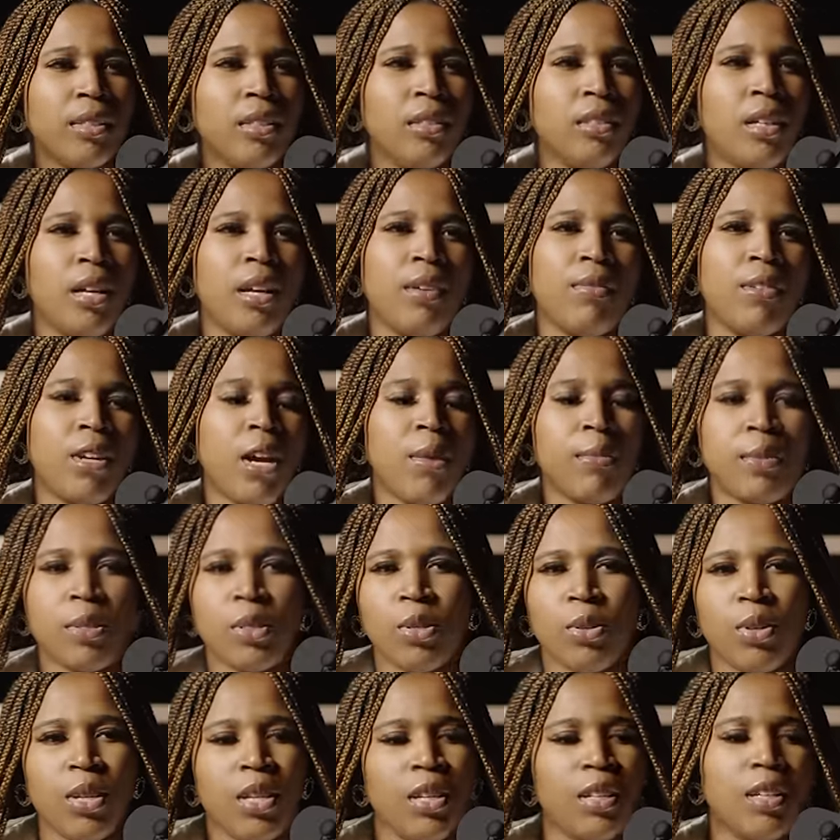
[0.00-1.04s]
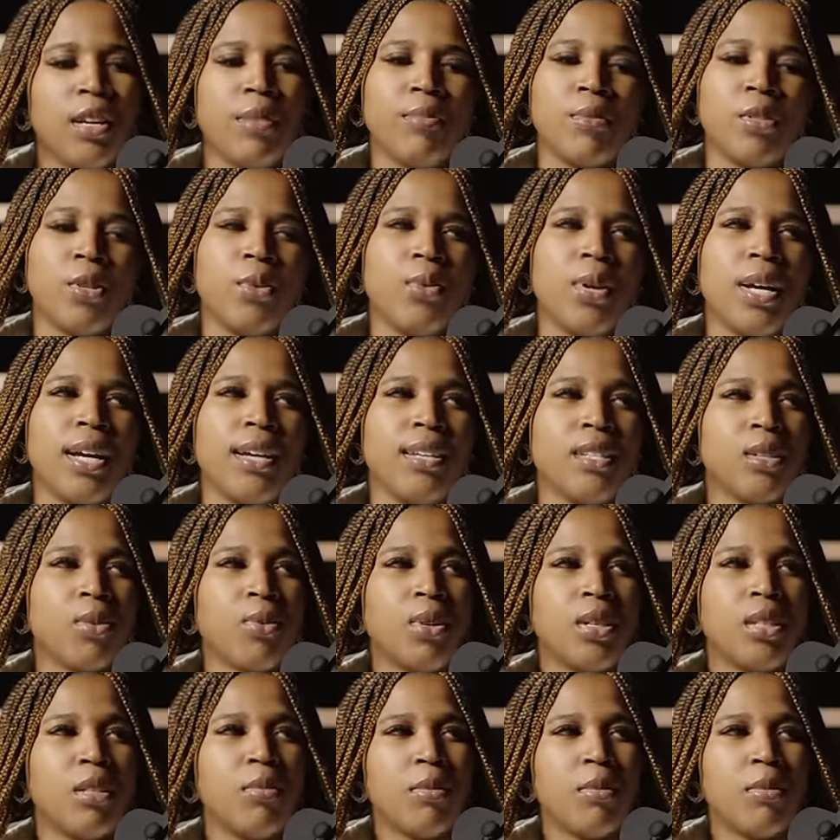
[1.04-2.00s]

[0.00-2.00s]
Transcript: not every opportunity that comes your way is going